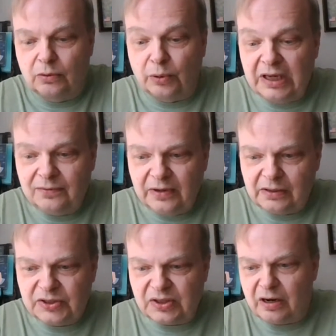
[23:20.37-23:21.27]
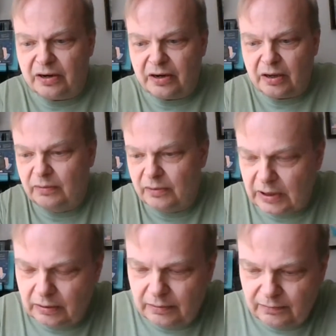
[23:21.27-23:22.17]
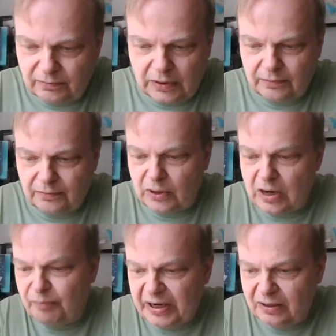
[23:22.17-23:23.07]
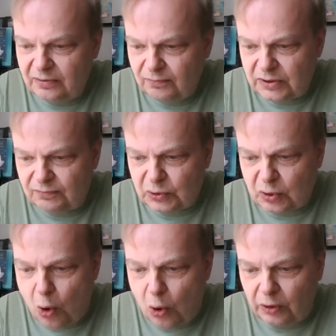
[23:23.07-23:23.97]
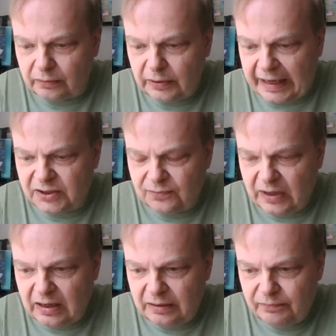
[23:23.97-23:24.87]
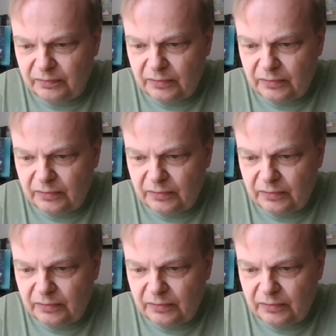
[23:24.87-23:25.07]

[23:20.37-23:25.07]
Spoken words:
greenfield startup company, which was called Xpera.